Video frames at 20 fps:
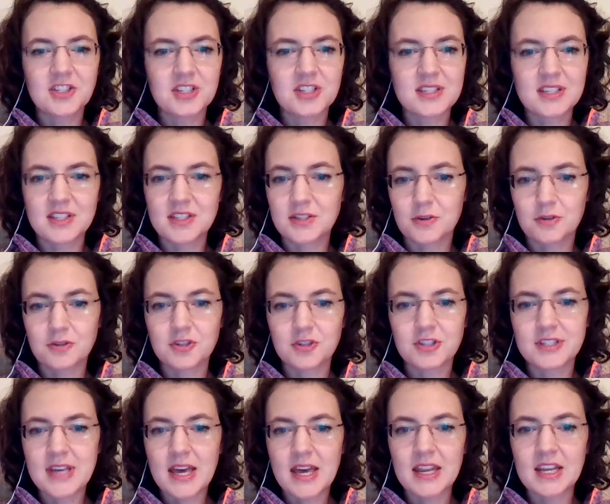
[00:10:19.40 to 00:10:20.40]
in social
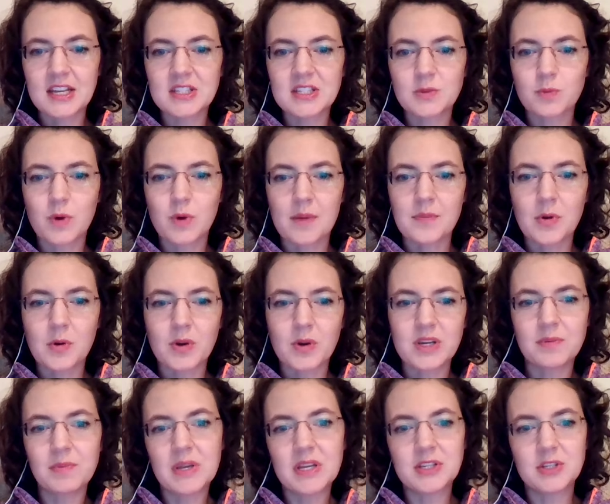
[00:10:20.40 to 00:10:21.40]
settings where I'm going to
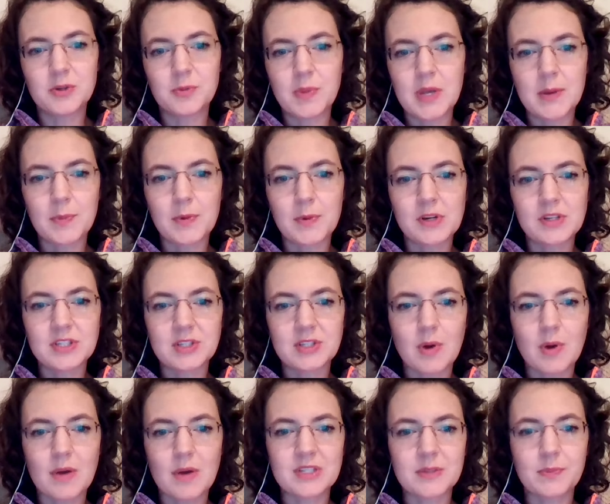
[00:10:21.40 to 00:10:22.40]
meet new people, so
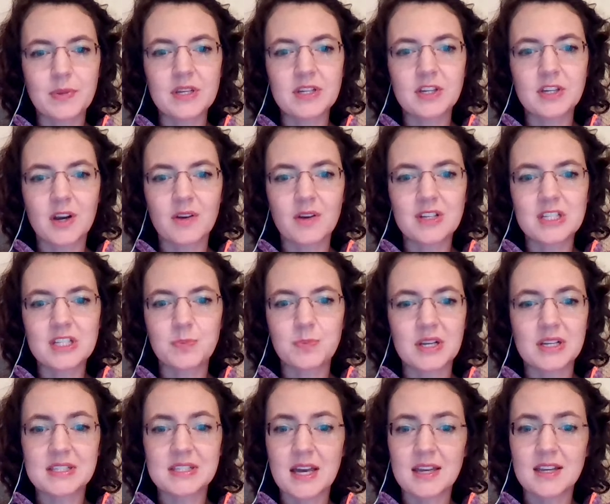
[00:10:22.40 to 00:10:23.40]
I was a bit nervous but
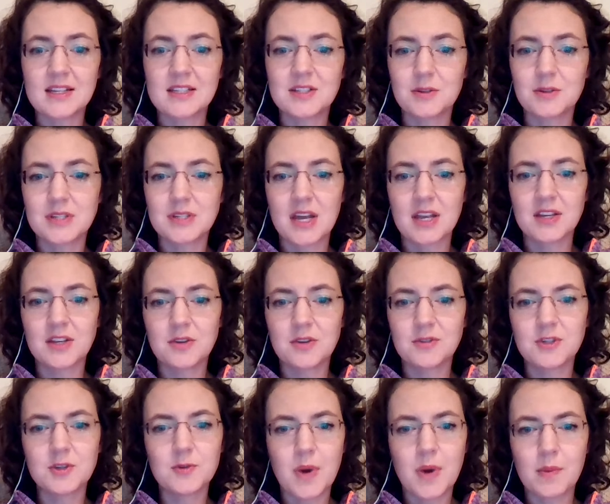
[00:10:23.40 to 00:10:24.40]
excited to attend
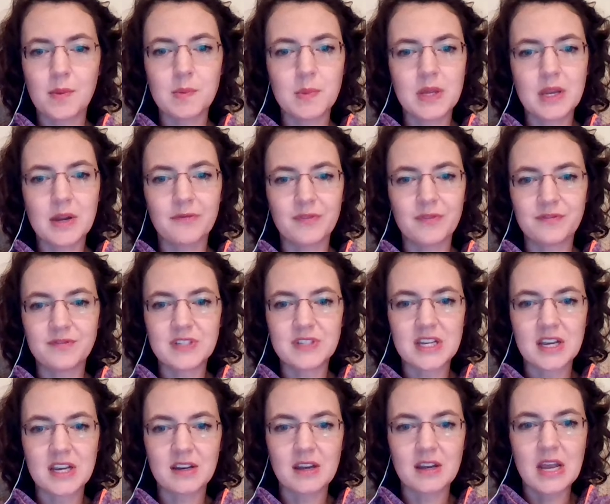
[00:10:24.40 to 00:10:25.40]
YTMM Meetup
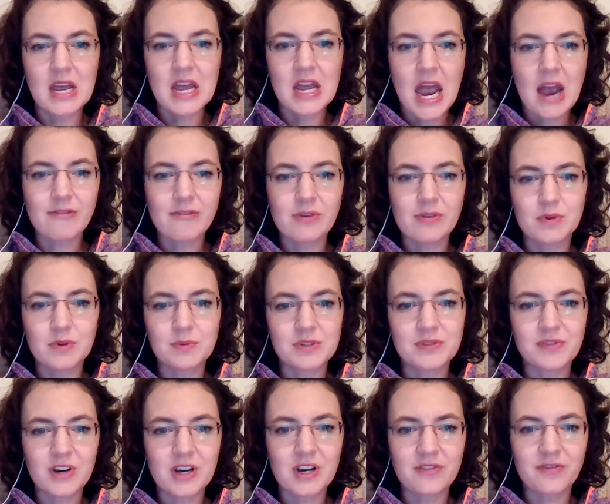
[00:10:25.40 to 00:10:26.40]
15. Everyone was
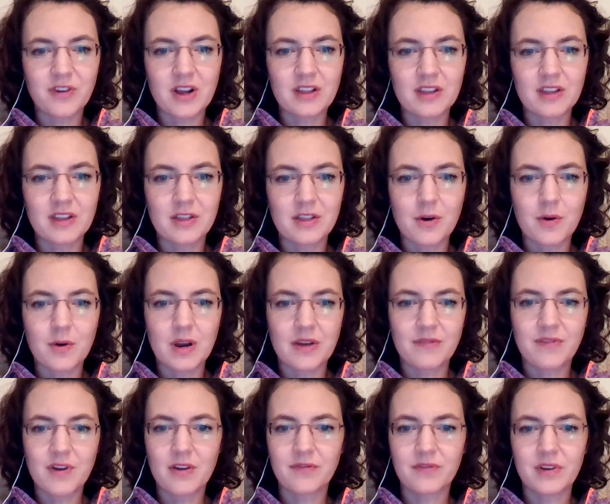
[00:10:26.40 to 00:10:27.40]
very friendly, though, and I
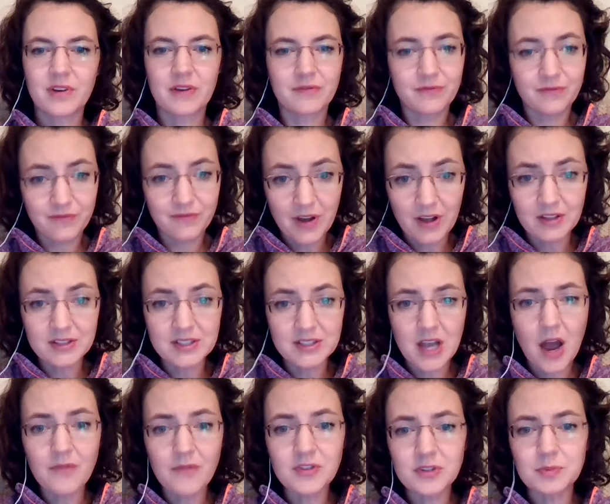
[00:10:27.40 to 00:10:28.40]
felt
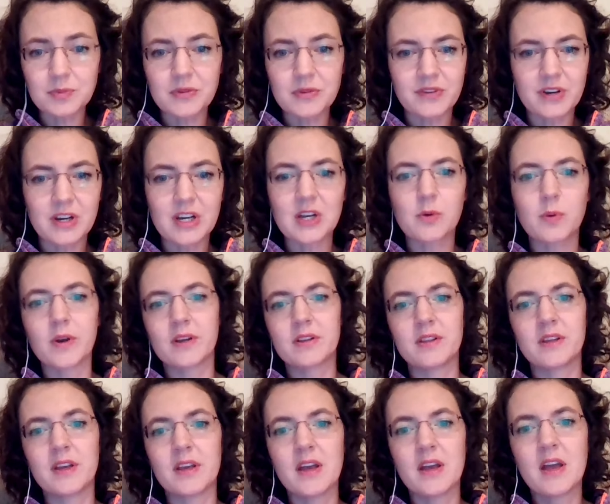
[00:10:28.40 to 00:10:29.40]
comfortable very
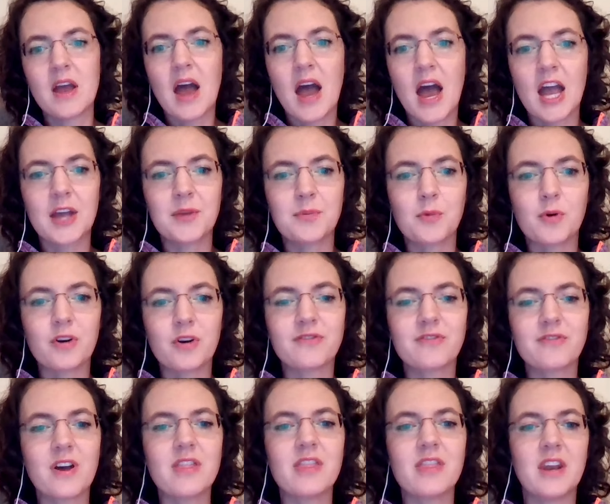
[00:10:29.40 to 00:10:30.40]
quickly. I had more
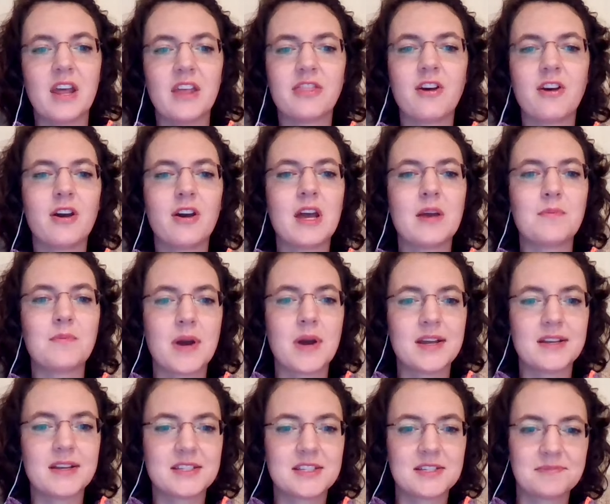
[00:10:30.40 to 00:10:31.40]
fun than I thought I might.